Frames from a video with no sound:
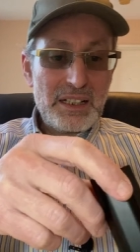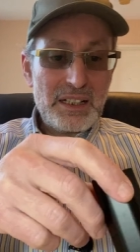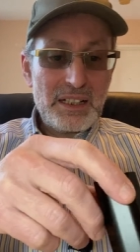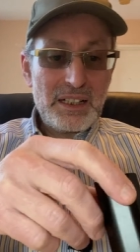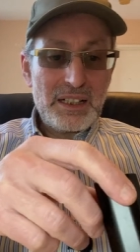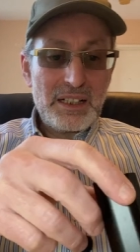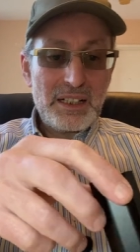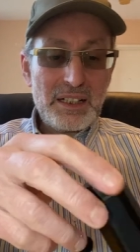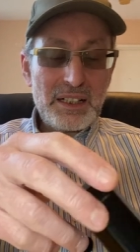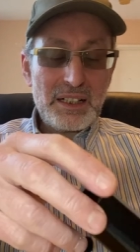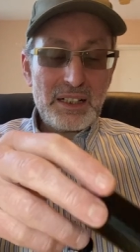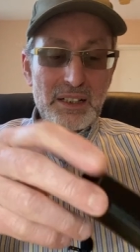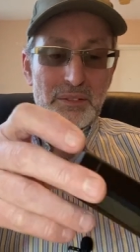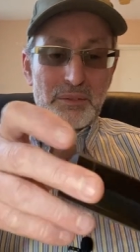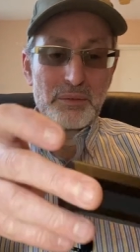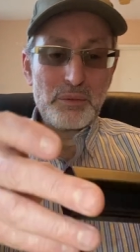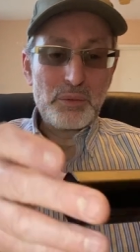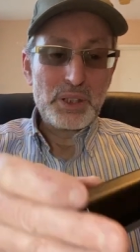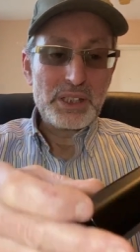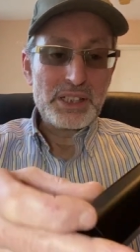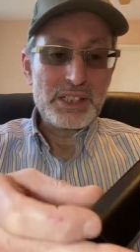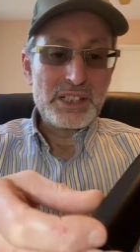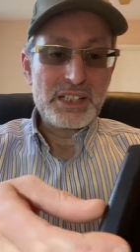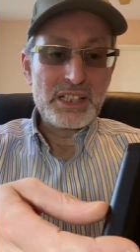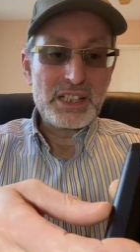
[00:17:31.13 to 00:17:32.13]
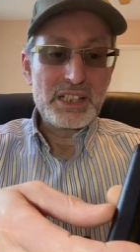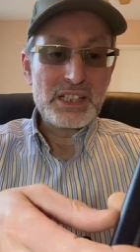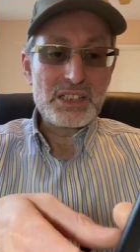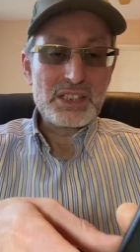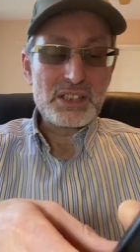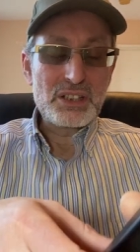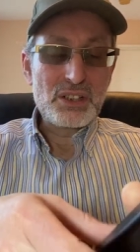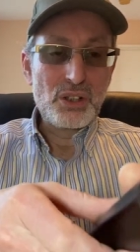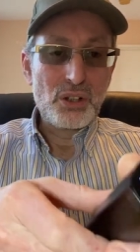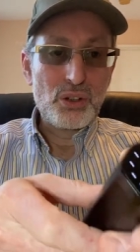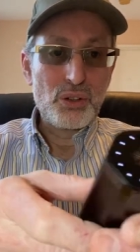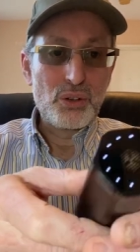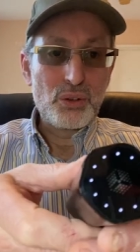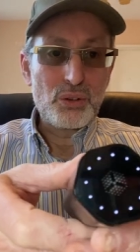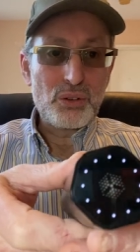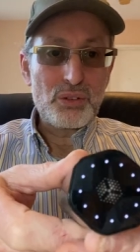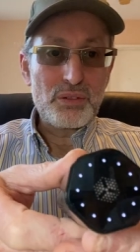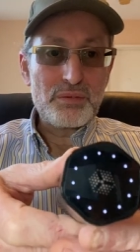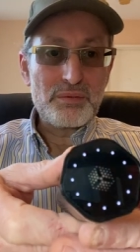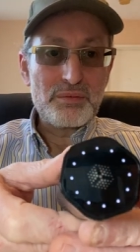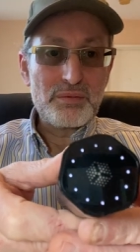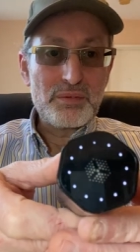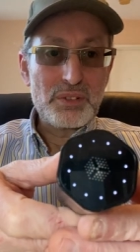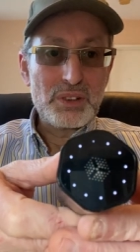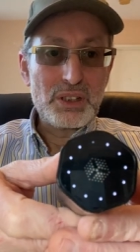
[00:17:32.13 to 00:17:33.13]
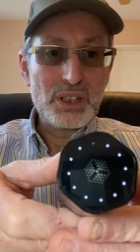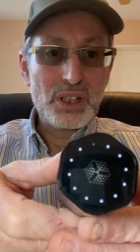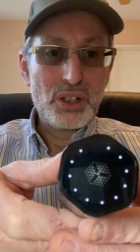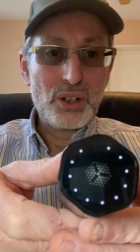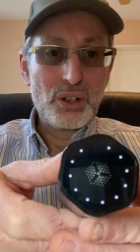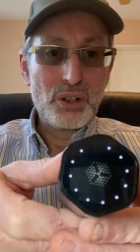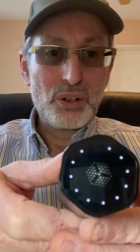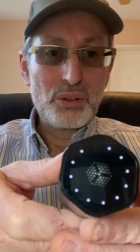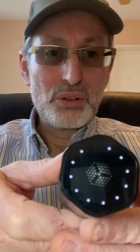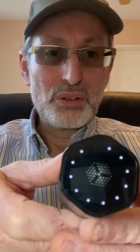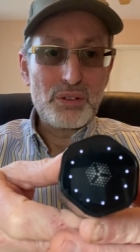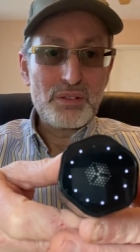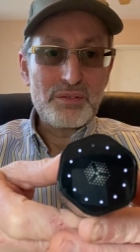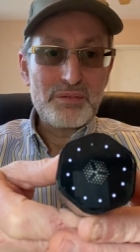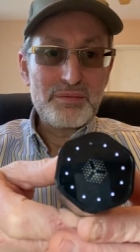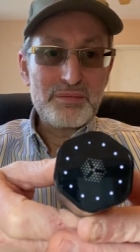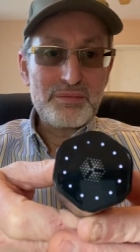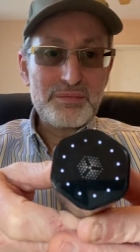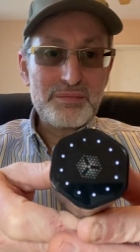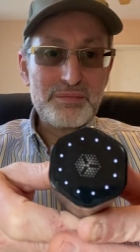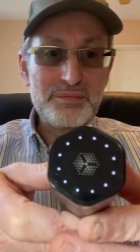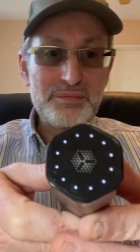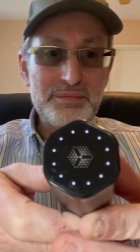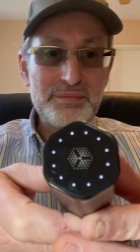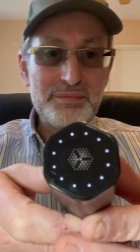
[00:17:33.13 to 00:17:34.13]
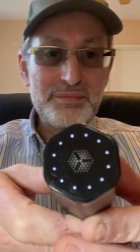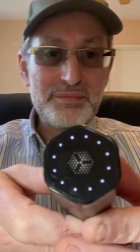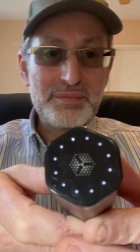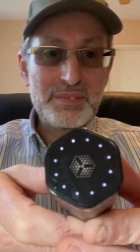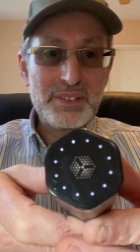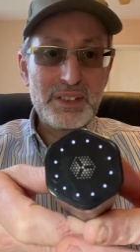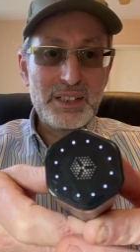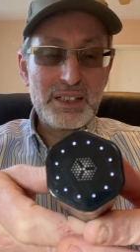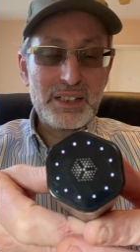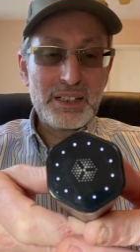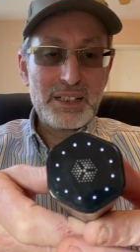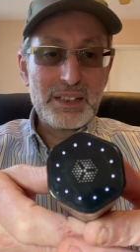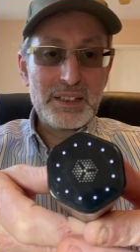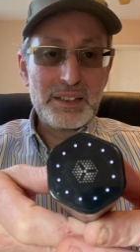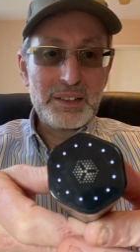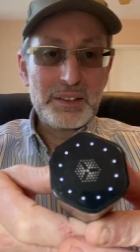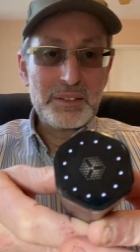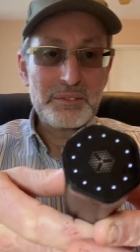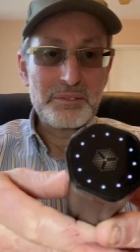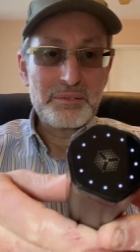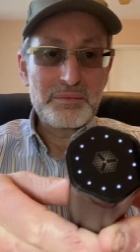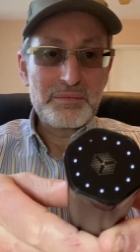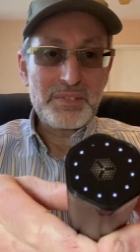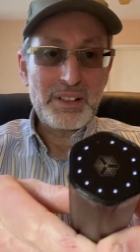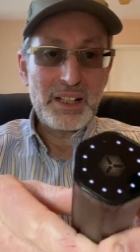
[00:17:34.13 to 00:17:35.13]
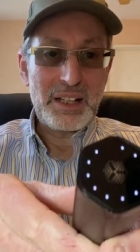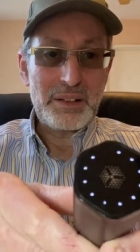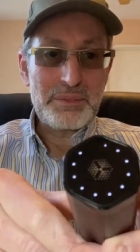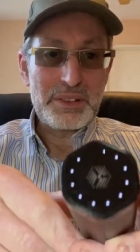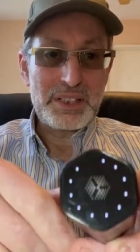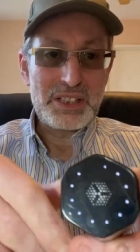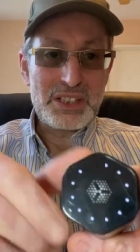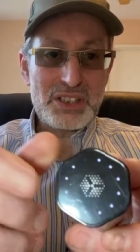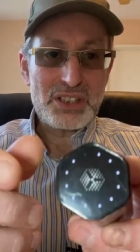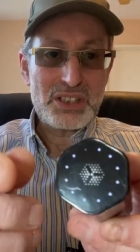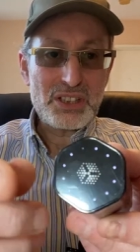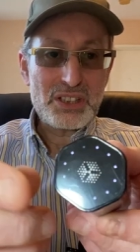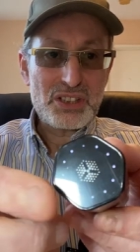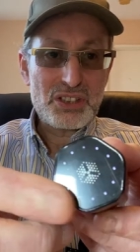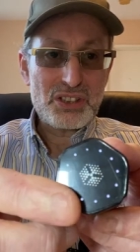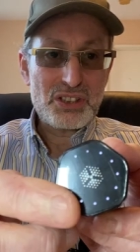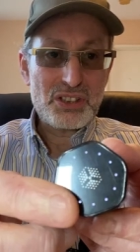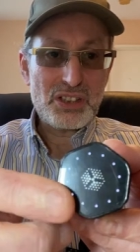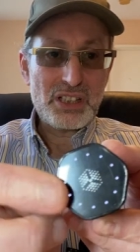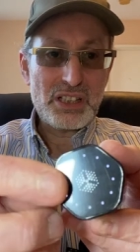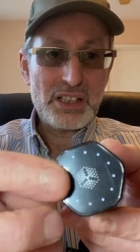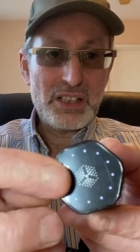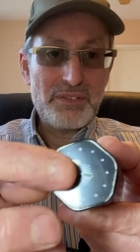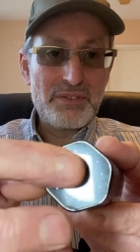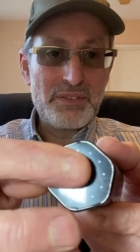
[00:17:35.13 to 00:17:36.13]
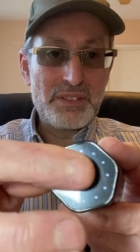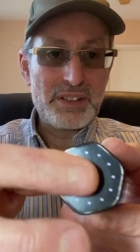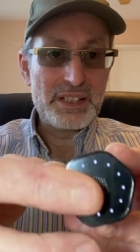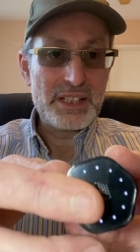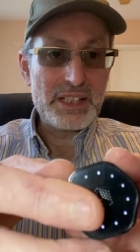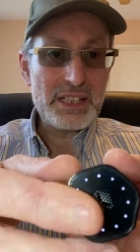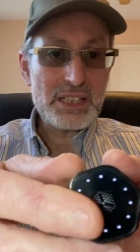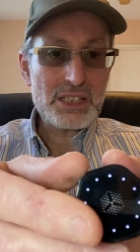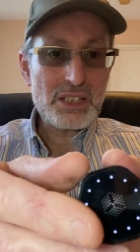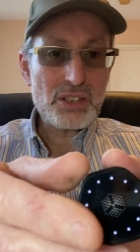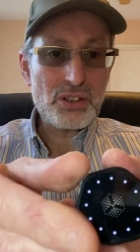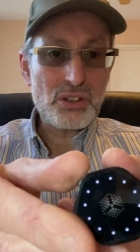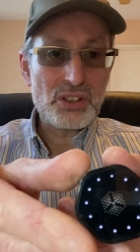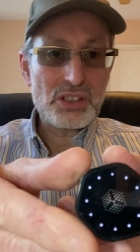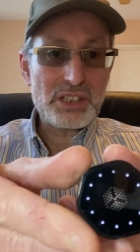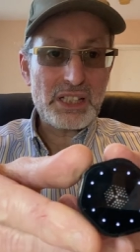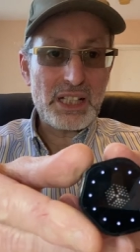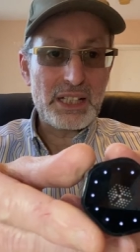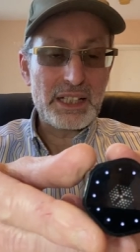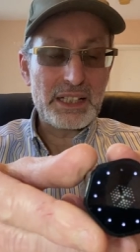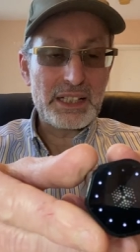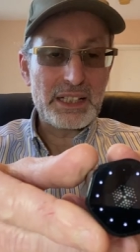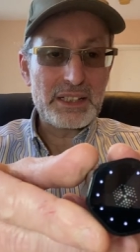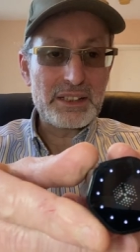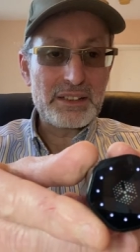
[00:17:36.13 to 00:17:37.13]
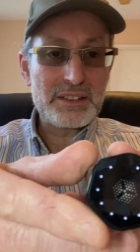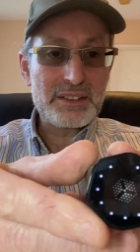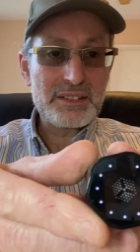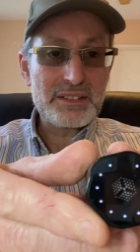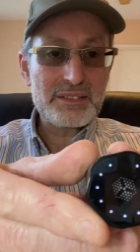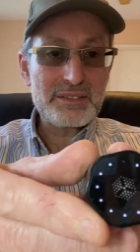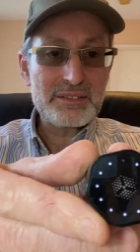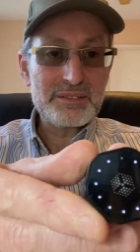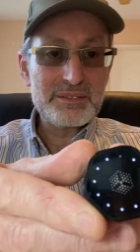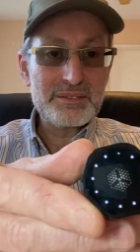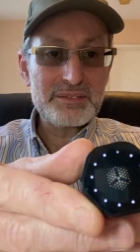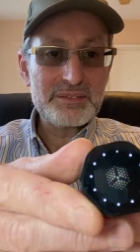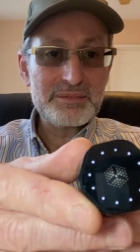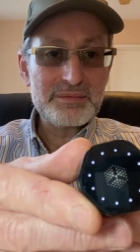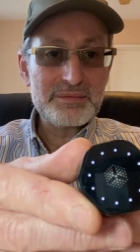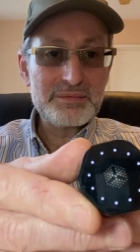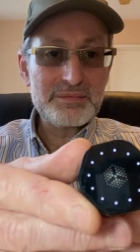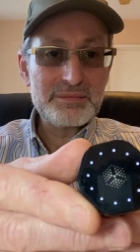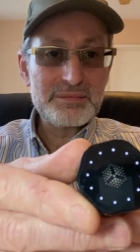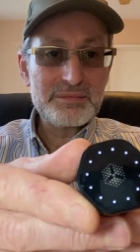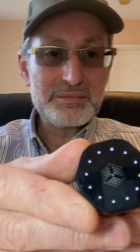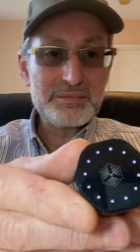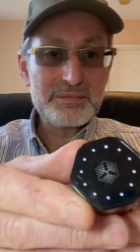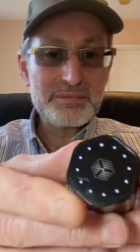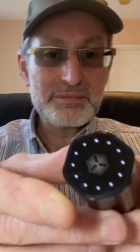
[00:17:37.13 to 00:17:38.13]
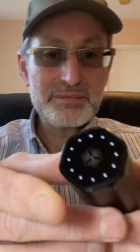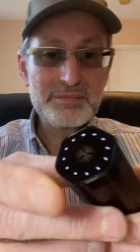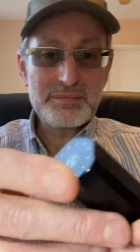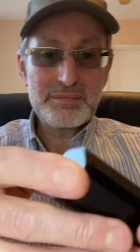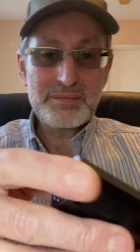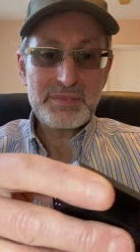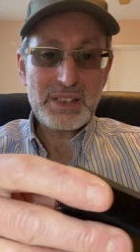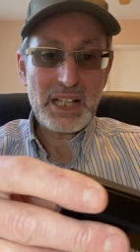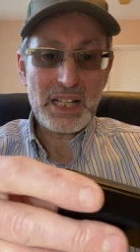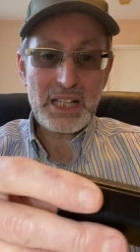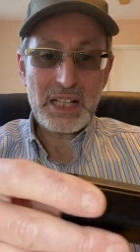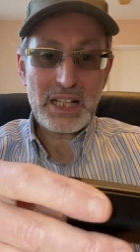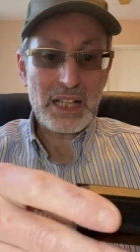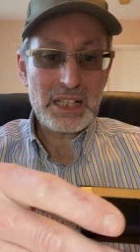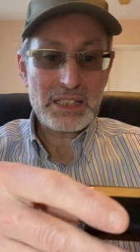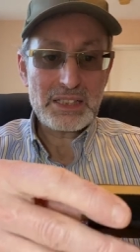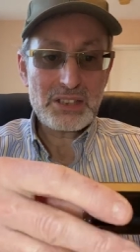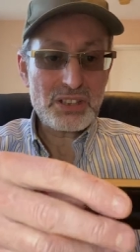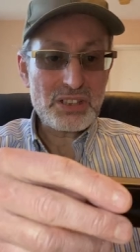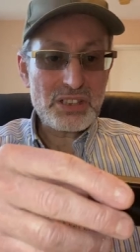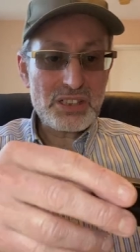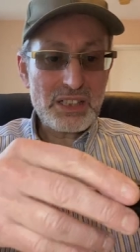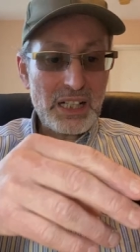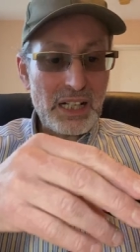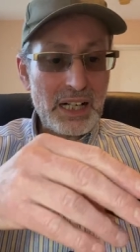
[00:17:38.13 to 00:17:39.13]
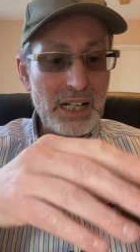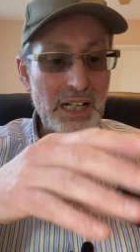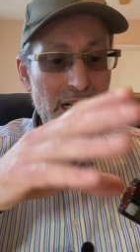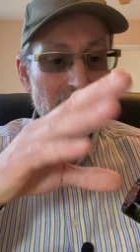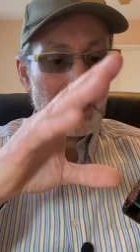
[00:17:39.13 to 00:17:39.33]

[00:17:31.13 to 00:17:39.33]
Um, when these go low, um, I mean, just even this looks elegant. I, I just I